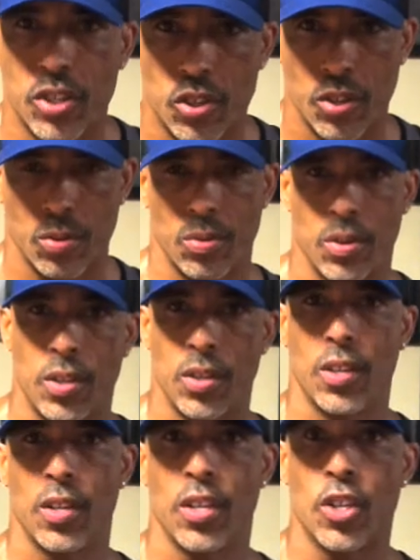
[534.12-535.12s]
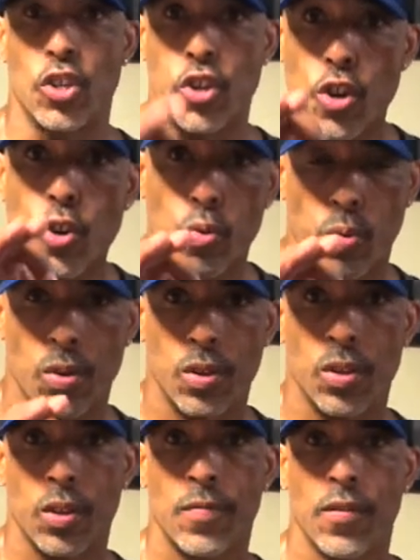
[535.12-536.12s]
you, you
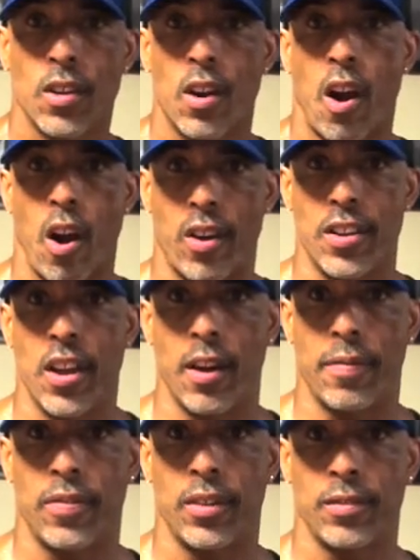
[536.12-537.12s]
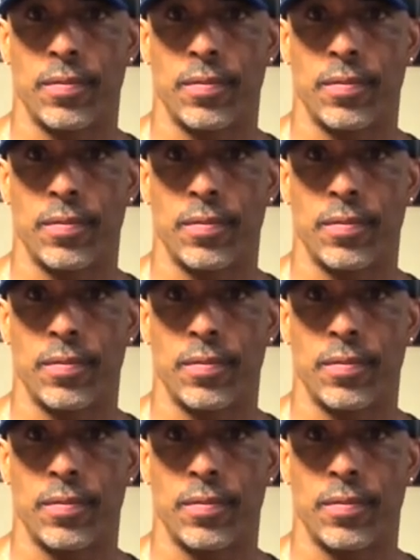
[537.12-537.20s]
are enough.